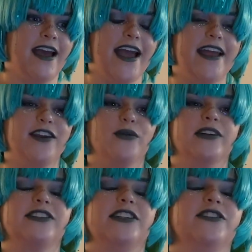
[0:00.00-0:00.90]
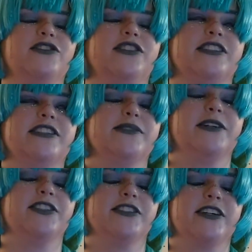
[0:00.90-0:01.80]
and you are still just as
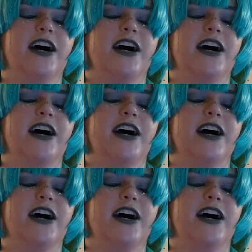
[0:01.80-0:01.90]
much as a